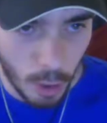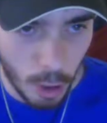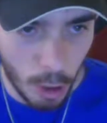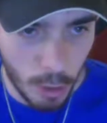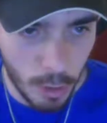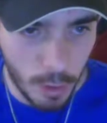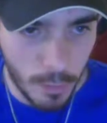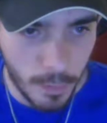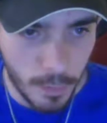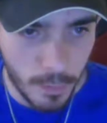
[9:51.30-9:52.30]
on
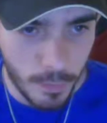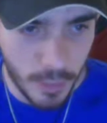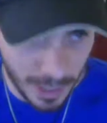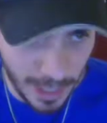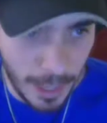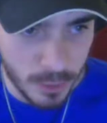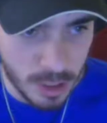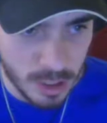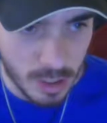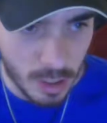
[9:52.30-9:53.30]
the
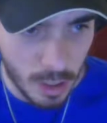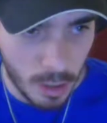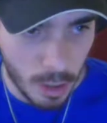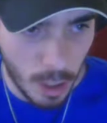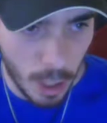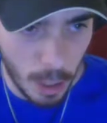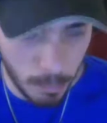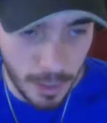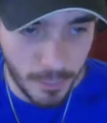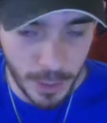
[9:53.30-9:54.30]
left
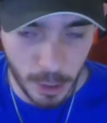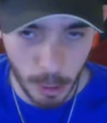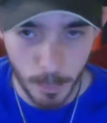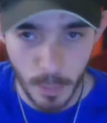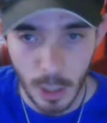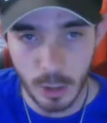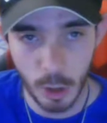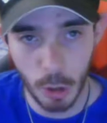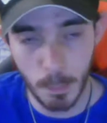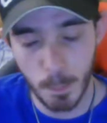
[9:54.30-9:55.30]
ring finger.
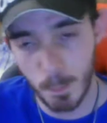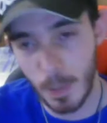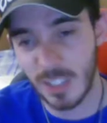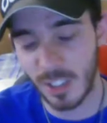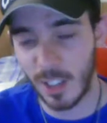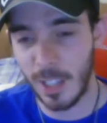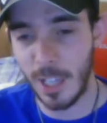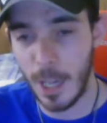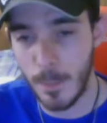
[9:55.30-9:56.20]
So basically,